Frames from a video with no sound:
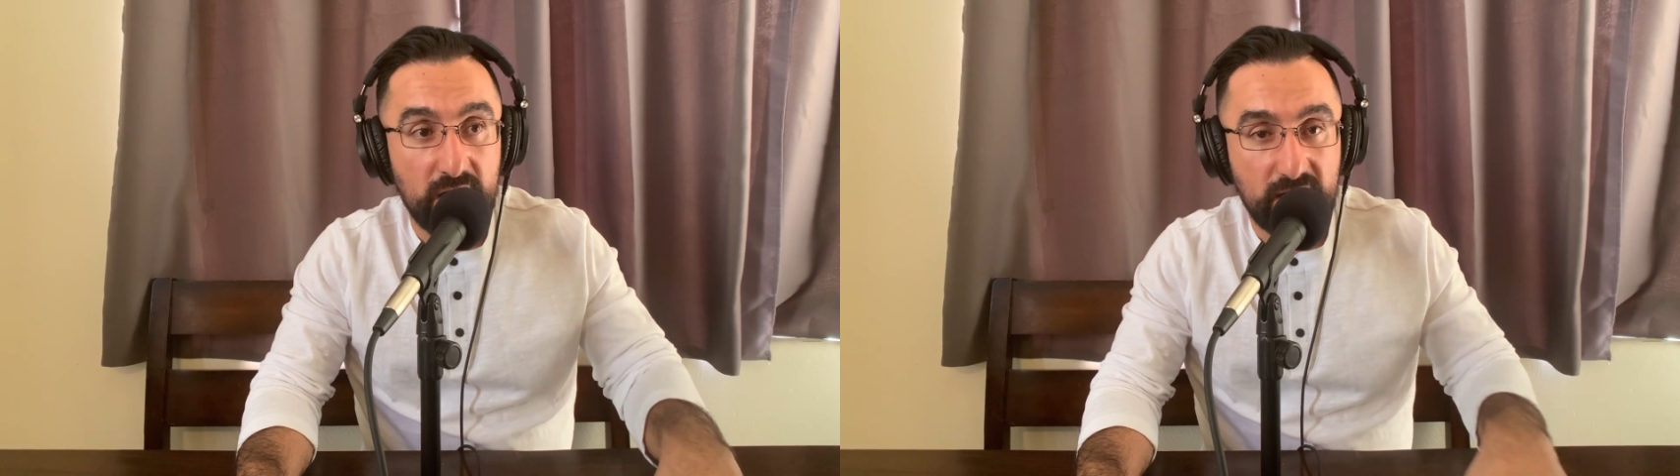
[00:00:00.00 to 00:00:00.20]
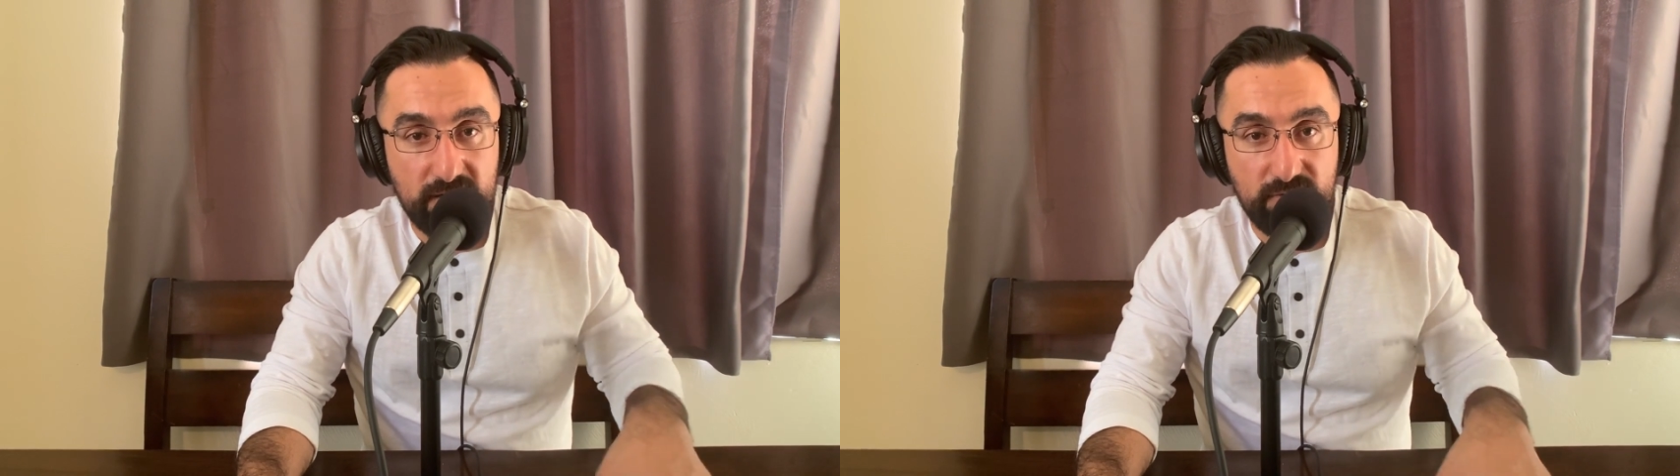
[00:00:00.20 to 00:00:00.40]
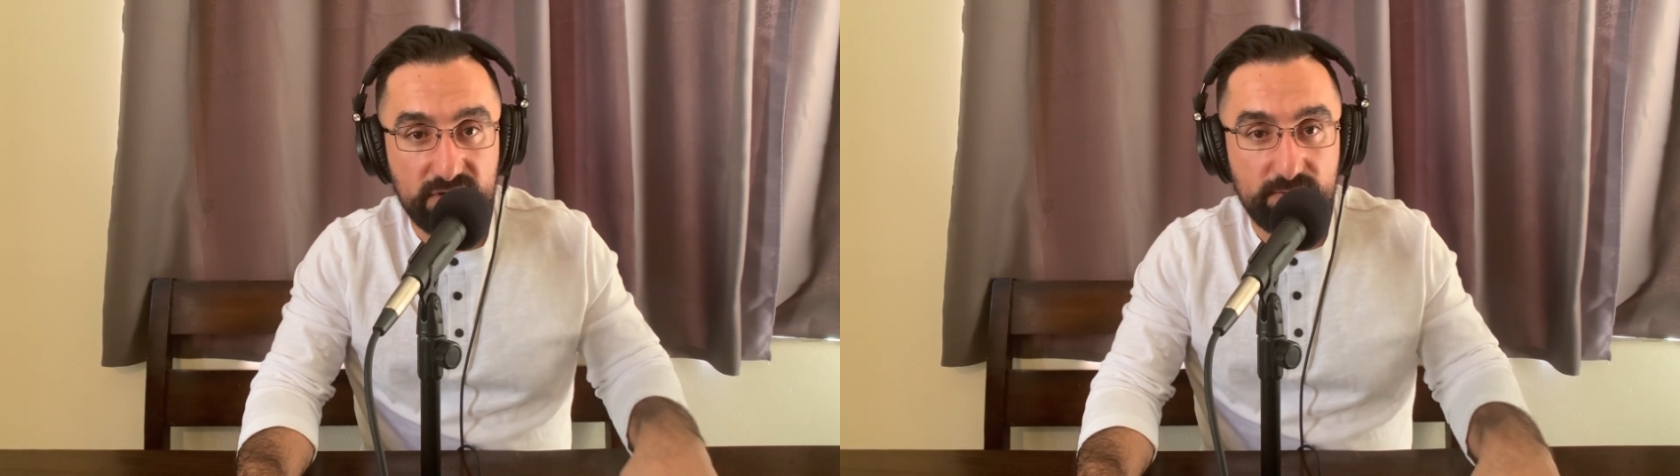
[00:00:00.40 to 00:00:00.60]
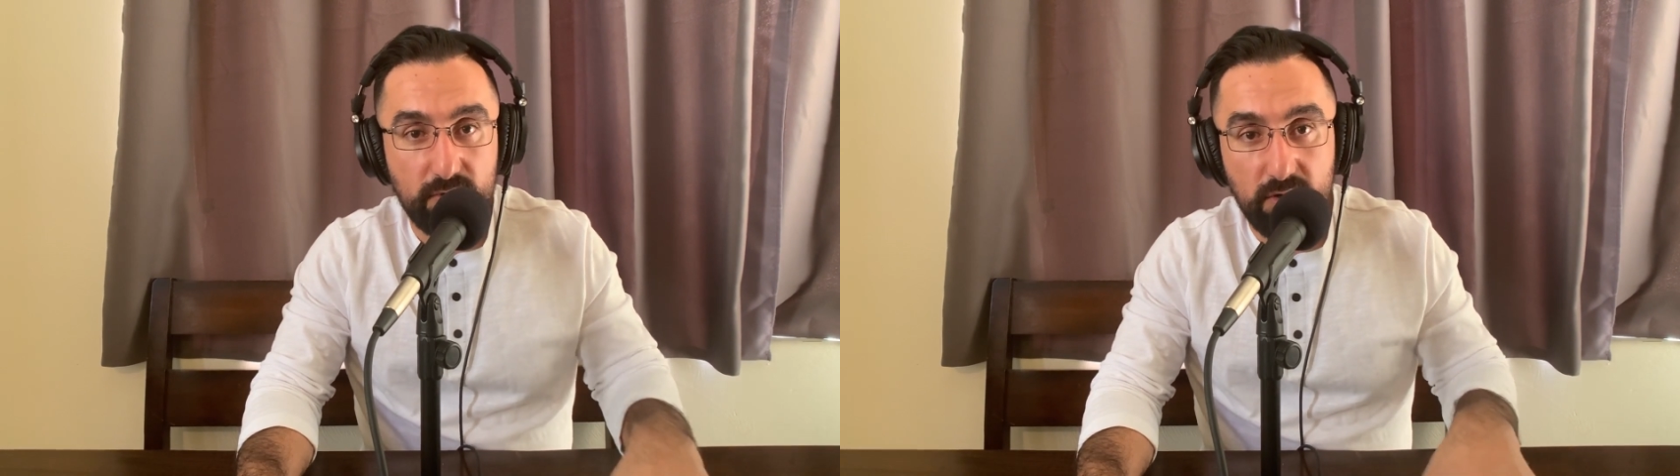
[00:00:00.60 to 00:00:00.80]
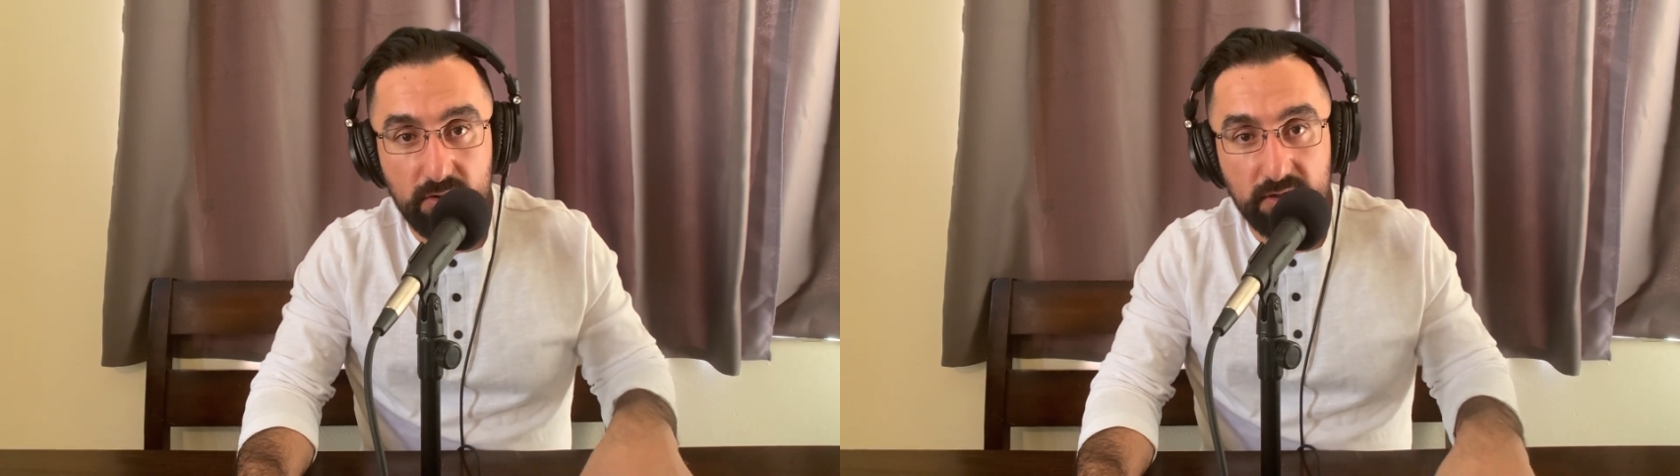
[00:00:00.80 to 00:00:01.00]
kind of your
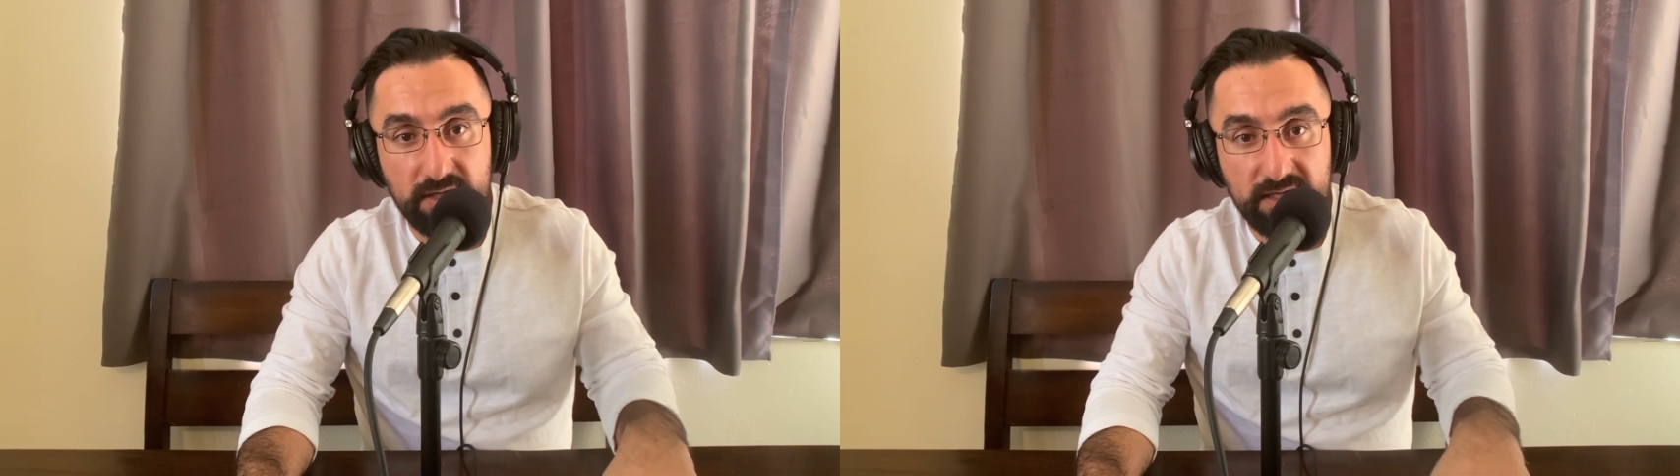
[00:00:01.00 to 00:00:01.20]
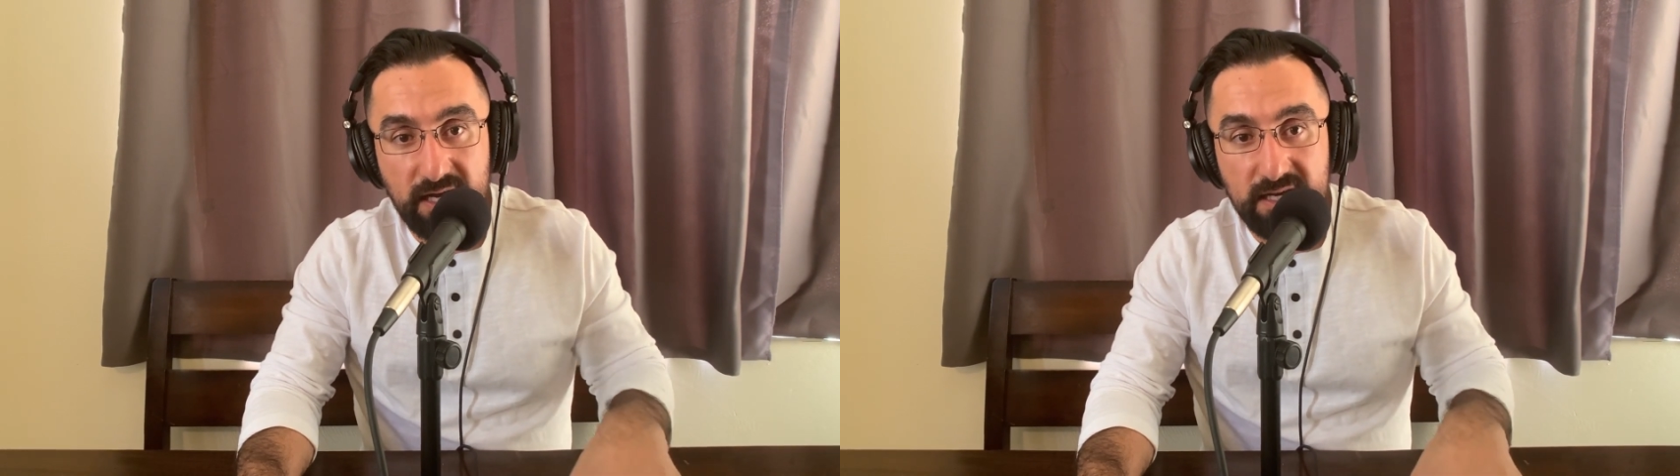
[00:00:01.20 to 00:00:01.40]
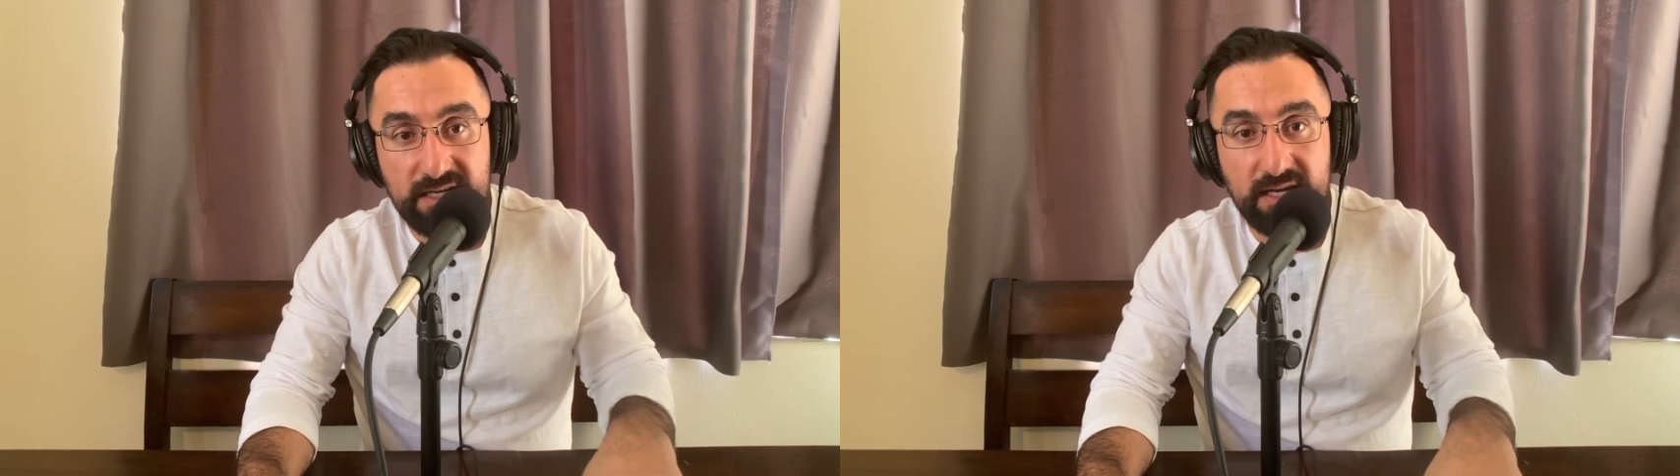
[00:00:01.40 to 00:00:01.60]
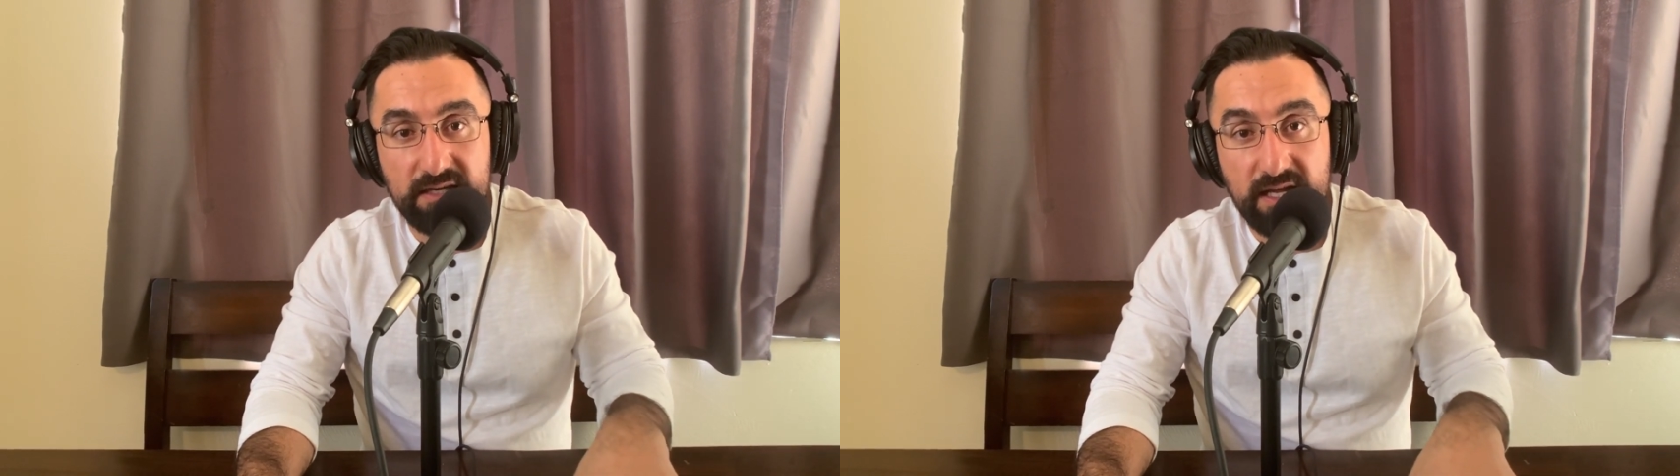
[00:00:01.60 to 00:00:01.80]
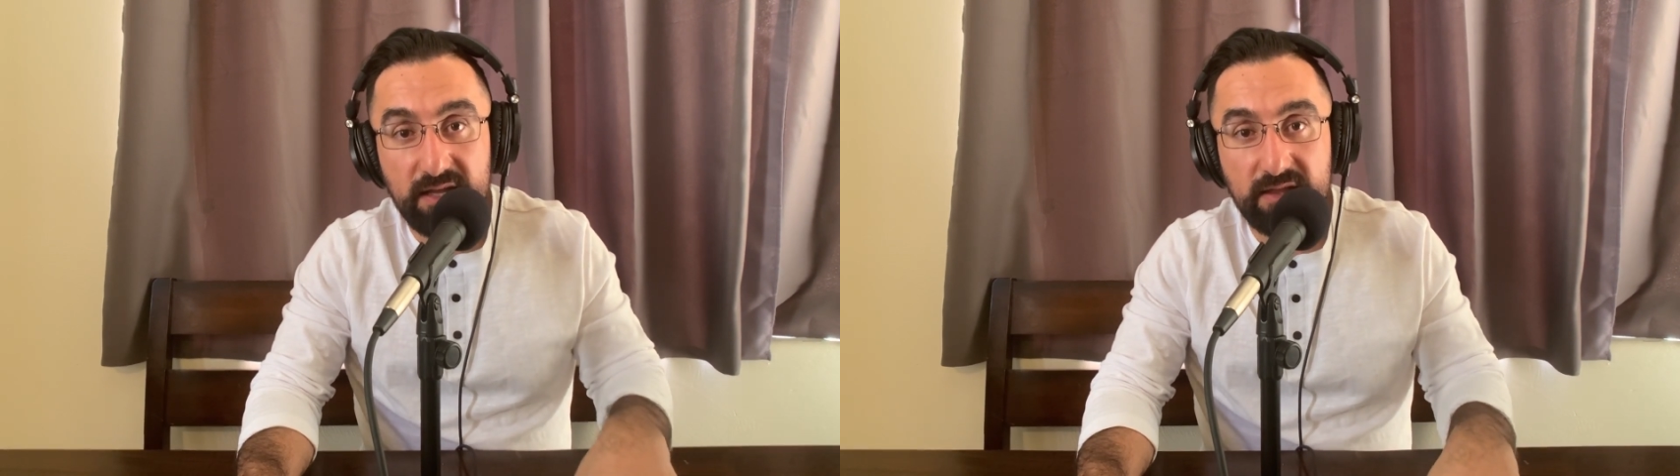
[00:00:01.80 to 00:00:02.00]
small, like kind of
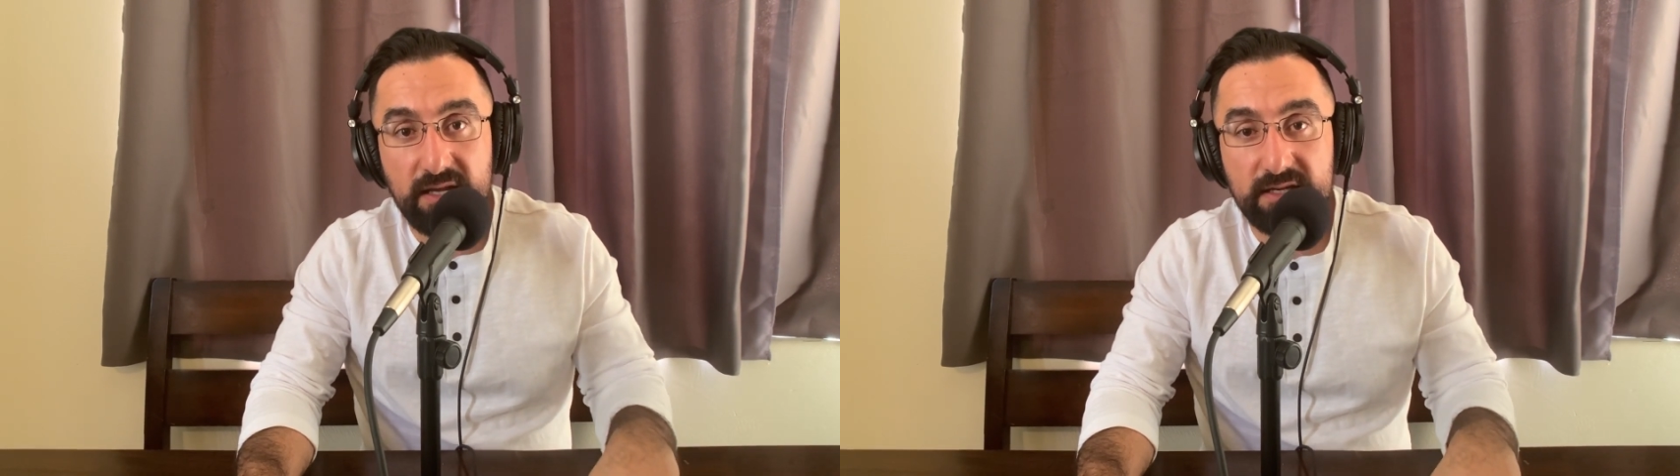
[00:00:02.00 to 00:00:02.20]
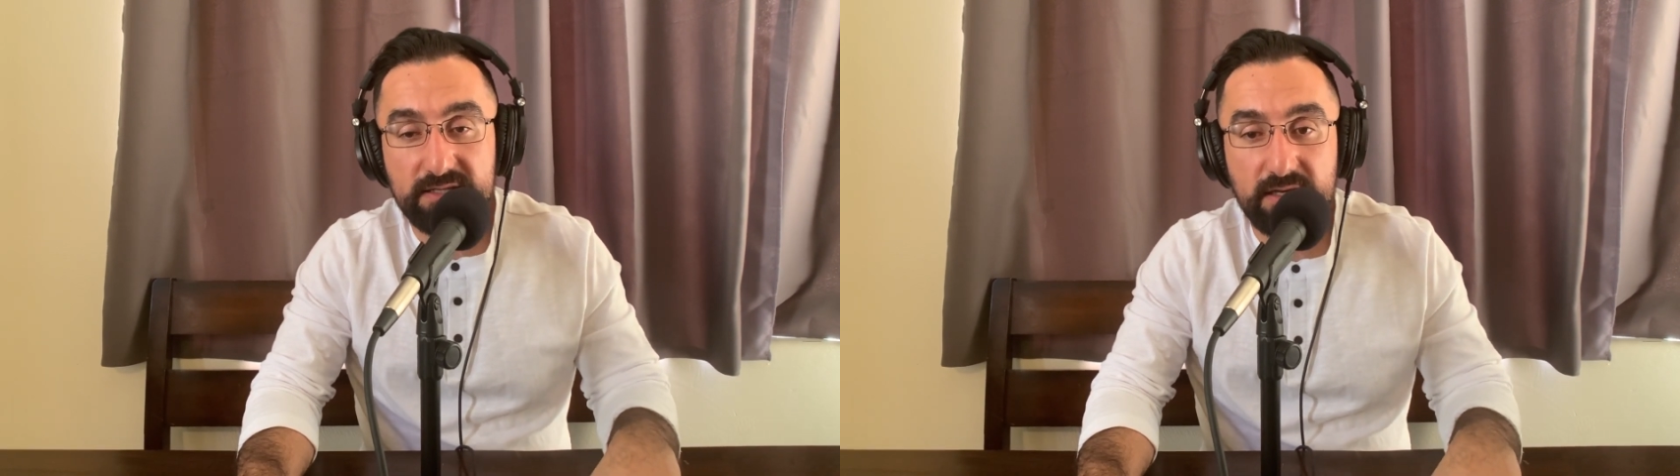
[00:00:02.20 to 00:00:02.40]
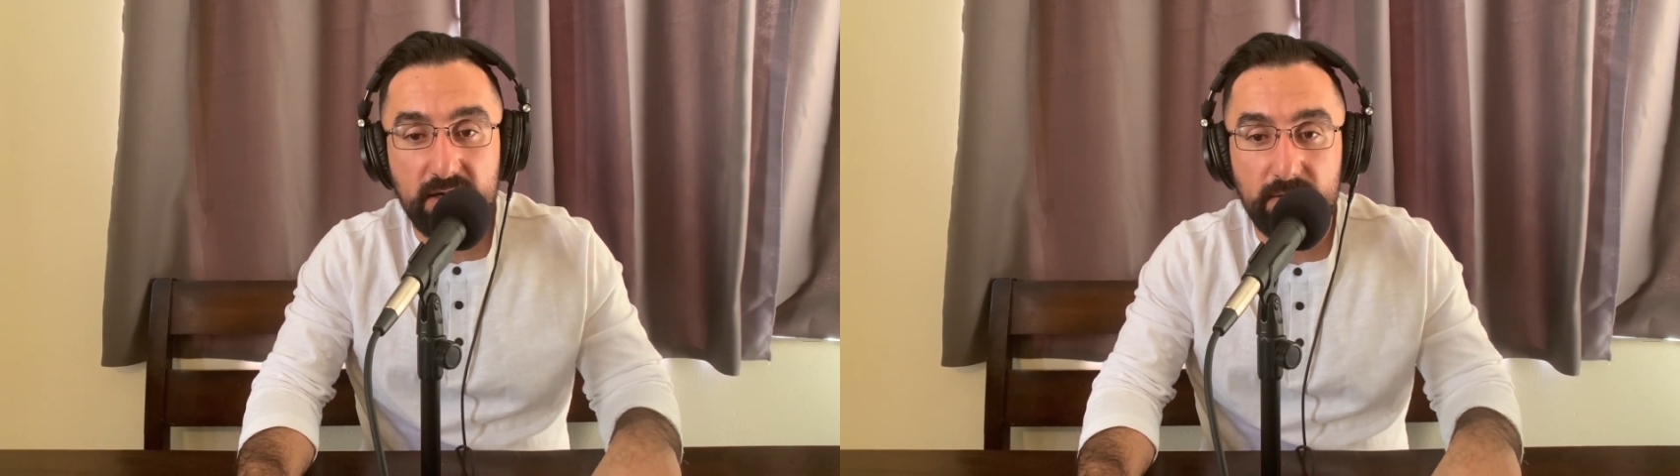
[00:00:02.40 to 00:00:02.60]
day-to-day things.